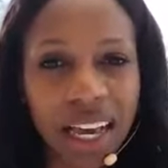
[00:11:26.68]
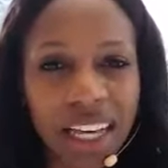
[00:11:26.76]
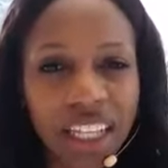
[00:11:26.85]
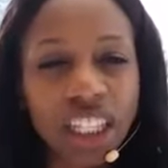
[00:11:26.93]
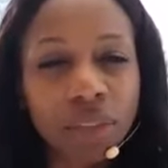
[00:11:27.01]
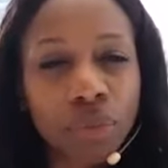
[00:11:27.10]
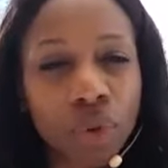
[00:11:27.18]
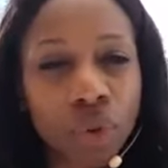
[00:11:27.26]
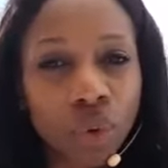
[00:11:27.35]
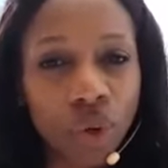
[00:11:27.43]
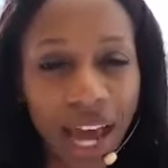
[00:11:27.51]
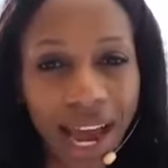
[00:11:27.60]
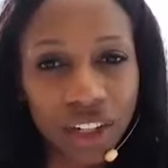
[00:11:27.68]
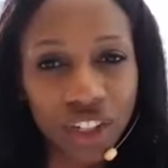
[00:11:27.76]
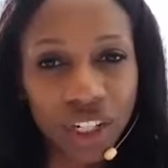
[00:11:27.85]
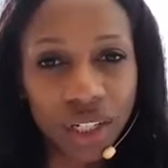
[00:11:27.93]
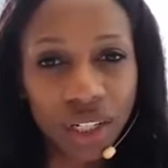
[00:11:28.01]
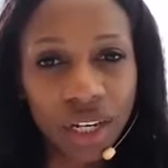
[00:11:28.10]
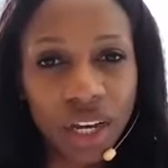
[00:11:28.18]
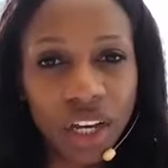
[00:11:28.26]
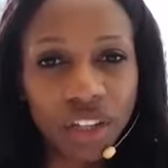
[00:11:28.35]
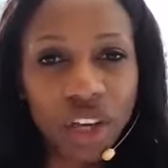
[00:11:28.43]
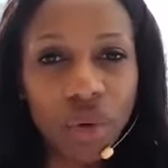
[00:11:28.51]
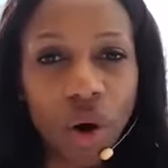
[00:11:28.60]
small action.
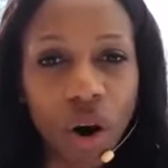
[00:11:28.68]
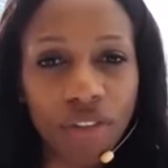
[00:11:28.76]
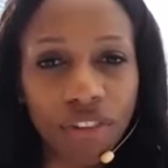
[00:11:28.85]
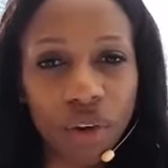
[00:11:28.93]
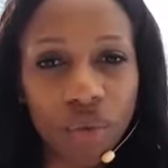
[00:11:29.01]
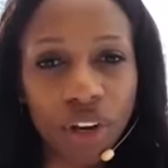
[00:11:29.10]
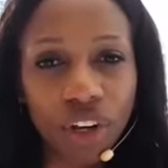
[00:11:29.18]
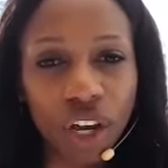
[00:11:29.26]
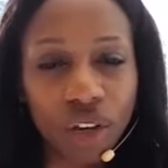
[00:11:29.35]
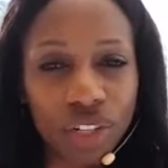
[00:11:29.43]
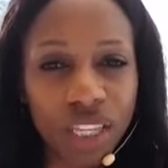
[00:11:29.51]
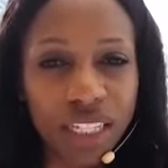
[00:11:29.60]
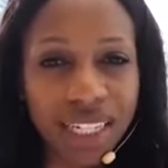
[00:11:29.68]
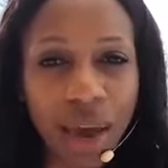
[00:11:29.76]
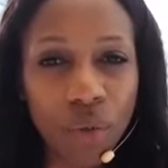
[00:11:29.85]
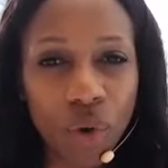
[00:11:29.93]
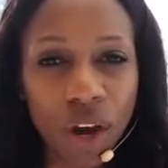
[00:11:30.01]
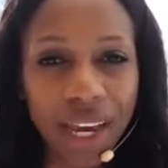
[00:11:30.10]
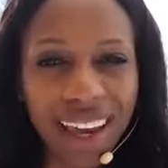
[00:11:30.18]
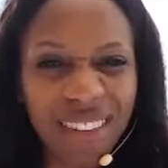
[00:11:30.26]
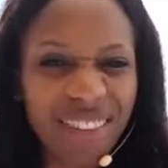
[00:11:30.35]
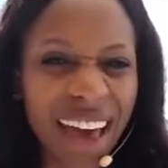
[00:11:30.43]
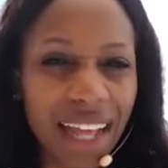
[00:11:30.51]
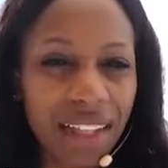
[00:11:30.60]
So often when you go to these networking
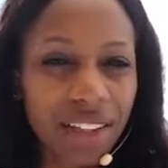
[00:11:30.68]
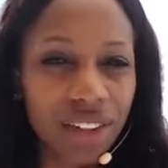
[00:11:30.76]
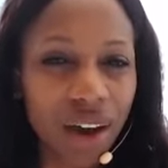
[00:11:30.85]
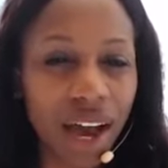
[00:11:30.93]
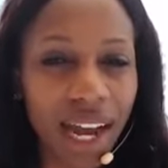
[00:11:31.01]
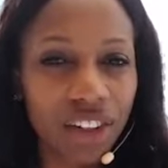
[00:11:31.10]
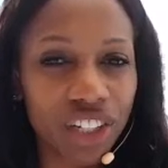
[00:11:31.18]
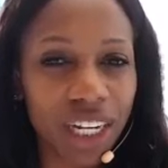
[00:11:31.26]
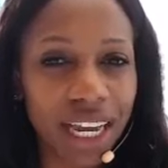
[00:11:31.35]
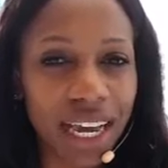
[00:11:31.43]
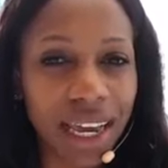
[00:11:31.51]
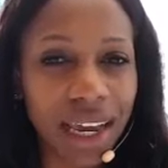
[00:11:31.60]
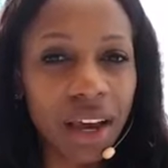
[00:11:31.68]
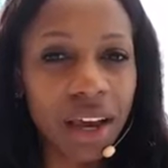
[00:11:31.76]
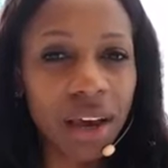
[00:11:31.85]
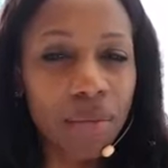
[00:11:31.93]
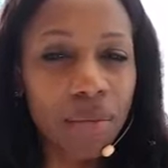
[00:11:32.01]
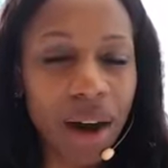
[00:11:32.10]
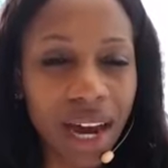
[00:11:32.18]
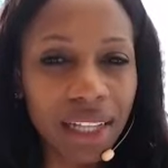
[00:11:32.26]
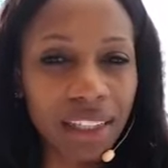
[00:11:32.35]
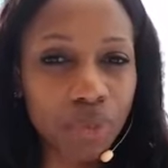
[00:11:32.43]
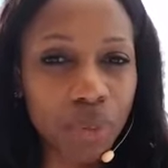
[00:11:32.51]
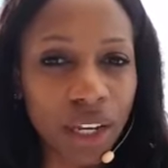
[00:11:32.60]
events, you actually
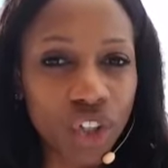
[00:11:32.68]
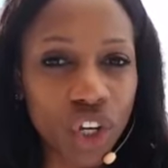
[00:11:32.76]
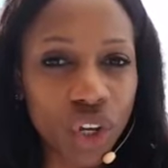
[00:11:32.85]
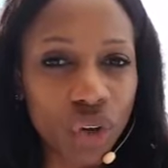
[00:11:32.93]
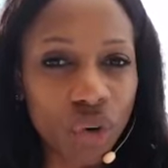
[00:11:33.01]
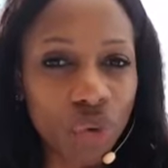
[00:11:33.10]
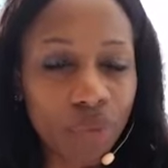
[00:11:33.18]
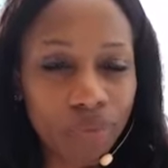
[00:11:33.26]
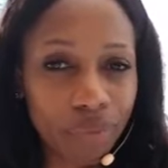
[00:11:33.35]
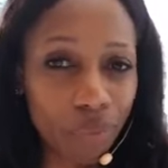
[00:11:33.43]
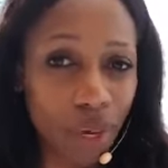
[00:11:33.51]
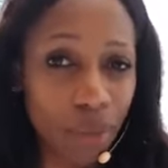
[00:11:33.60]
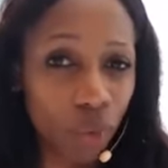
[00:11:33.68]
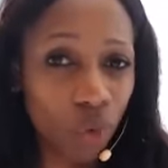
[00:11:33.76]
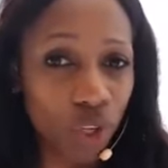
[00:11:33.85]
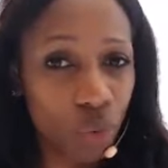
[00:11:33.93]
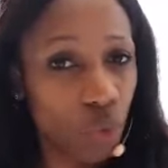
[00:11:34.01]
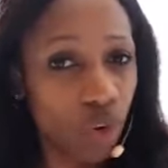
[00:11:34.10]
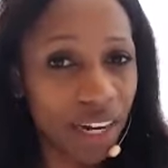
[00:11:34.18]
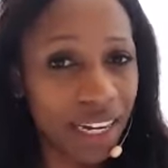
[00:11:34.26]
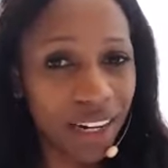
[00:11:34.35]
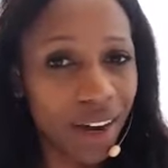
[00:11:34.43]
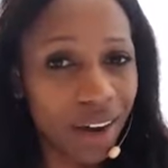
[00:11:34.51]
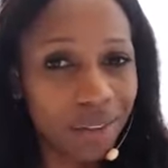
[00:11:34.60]
might speak to people you
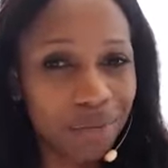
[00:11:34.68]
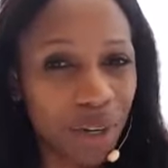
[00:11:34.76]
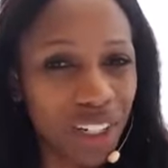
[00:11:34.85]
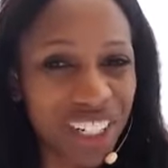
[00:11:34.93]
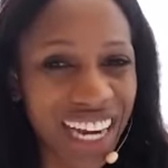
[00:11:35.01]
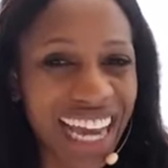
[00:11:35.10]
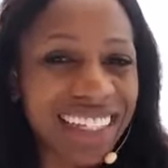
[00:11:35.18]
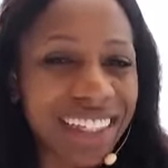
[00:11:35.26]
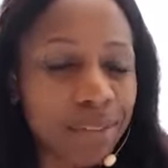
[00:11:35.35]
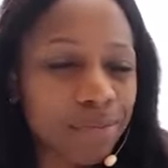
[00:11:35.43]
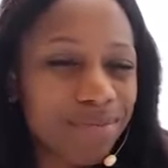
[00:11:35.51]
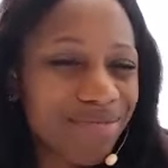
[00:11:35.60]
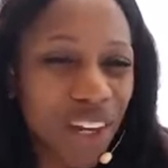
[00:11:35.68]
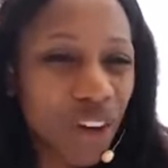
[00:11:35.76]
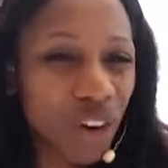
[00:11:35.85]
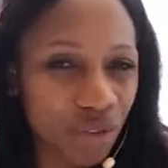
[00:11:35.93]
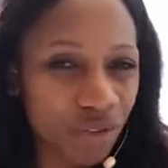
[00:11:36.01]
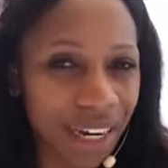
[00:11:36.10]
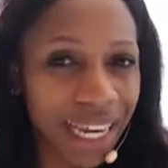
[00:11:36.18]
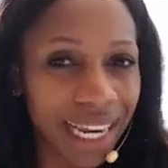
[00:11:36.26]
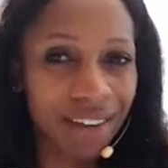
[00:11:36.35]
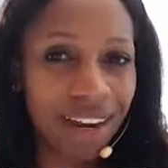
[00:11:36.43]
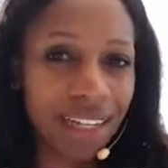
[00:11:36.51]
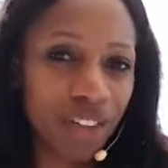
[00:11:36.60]
already know, in which case you're not
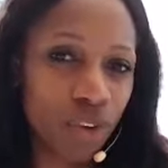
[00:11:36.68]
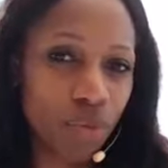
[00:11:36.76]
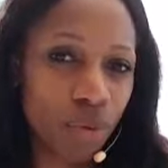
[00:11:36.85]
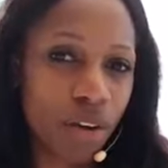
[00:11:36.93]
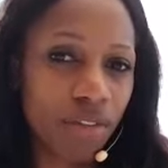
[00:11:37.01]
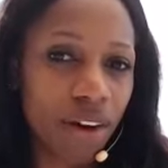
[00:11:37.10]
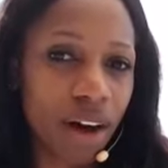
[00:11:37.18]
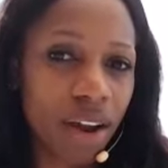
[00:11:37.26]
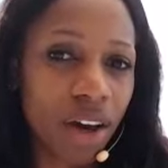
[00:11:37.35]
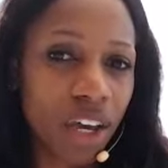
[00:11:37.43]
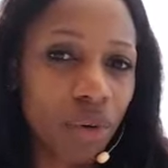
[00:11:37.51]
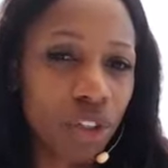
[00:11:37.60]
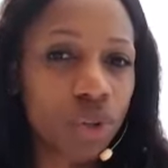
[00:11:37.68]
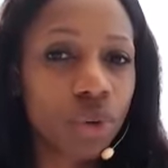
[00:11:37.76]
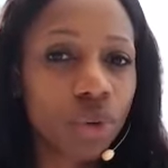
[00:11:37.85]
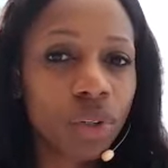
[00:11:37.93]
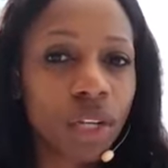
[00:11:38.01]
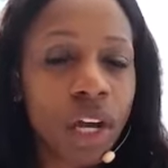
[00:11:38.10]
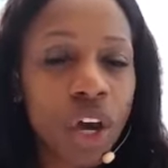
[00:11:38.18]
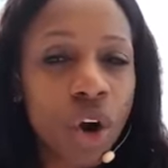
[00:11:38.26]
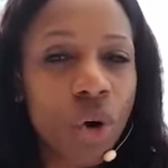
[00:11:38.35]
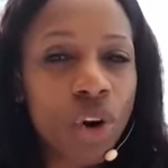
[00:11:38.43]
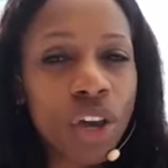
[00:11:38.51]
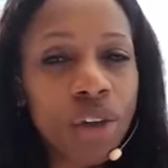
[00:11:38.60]
really raising your profile, are you, at all?
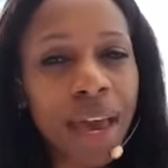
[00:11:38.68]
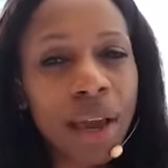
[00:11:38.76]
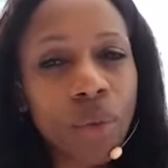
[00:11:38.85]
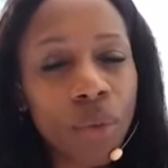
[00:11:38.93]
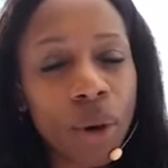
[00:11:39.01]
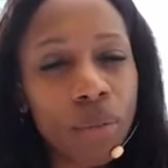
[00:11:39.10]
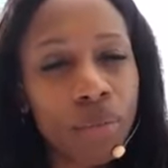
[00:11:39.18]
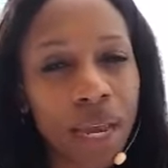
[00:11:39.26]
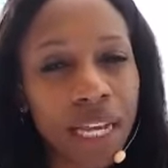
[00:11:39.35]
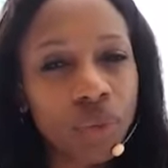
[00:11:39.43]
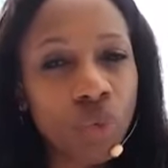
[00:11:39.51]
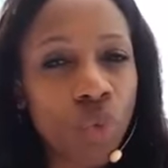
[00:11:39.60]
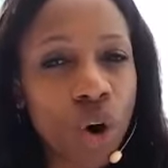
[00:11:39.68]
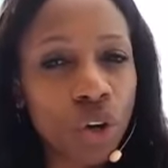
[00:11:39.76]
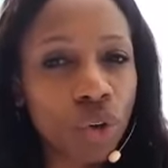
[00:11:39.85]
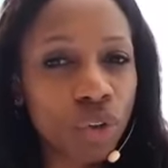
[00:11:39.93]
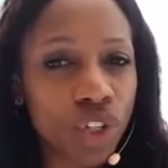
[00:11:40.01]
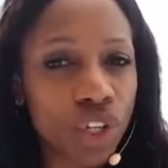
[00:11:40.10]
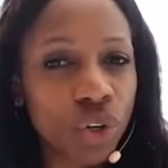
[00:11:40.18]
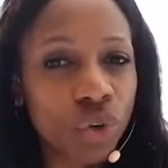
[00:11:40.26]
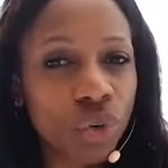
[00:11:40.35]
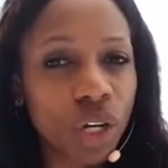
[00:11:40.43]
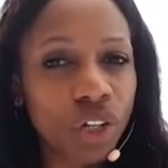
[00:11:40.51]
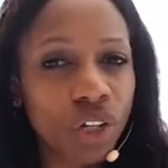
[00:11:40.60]
Or you may meet one or
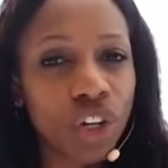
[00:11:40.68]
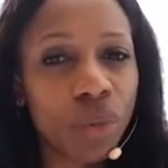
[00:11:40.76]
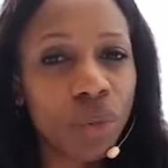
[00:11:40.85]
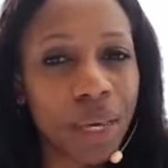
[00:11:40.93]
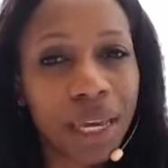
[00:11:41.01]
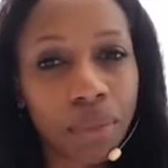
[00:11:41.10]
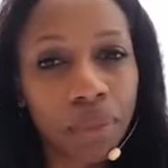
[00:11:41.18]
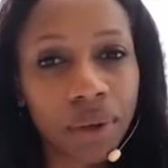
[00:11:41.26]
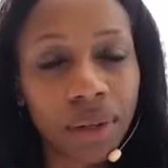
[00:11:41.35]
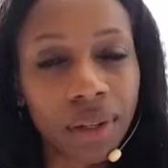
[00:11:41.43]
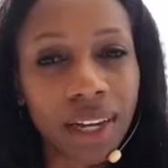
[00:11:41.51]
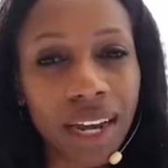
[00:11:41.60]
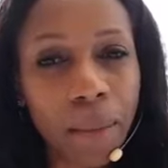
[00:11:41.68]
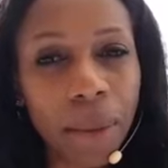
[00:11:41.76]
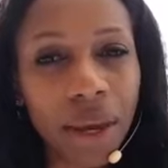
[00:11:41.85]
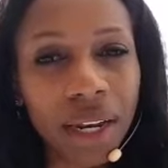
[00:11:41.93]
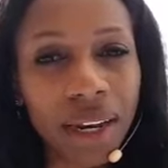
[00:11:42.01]
two new people, but